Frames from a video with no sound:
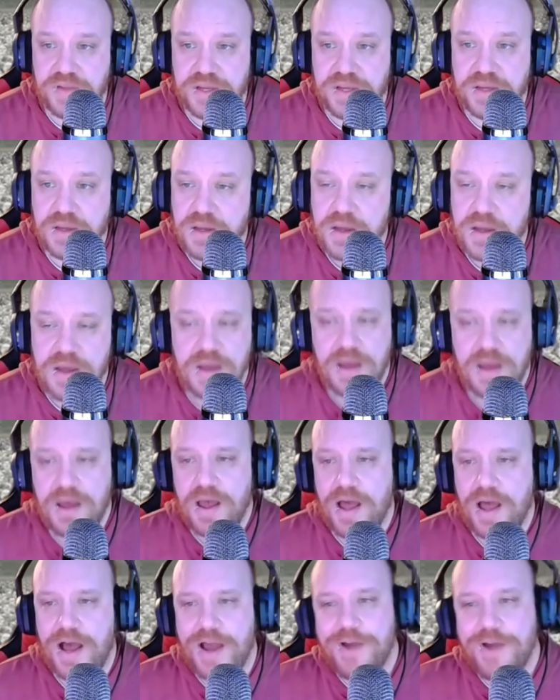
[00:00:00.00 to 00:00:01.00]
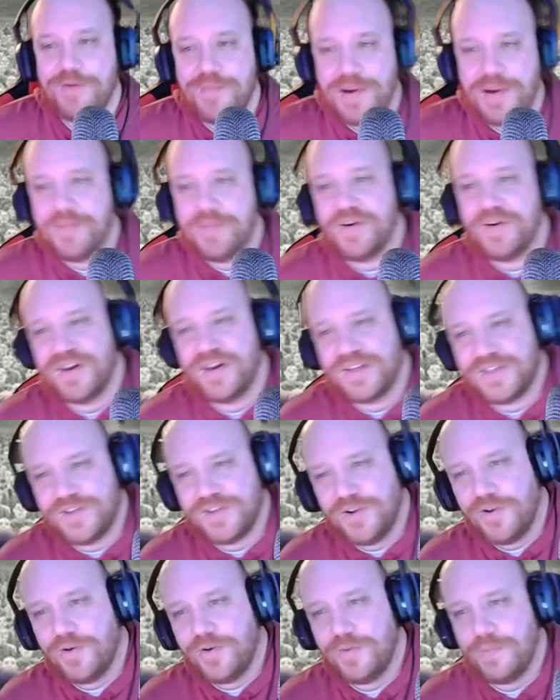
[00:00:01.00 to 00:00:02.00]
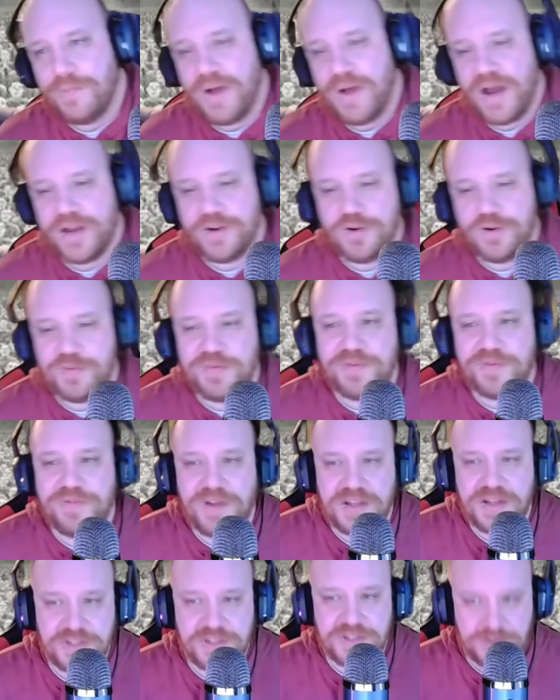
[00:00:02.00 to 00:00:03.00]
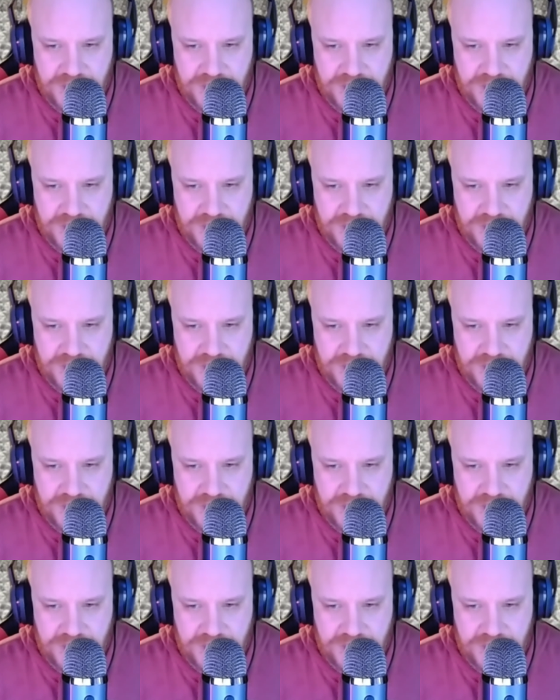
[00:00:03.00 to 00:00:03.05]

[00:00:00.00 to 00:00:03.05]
Like I remember, so my group of friends,